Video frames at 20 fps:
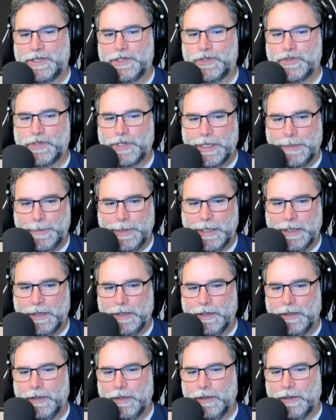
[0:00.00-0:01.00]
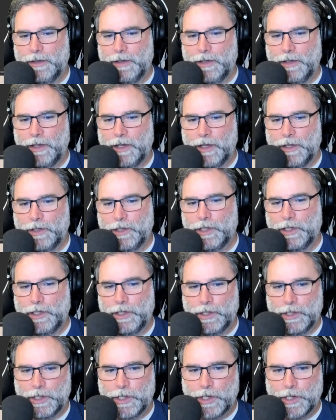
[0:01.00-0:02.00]
streaming,
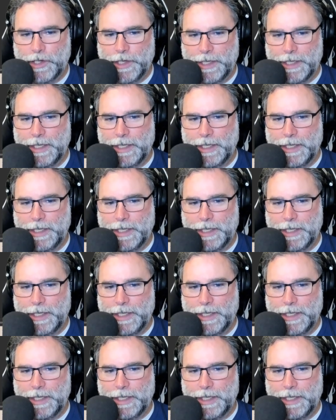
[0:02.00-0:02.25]
learning an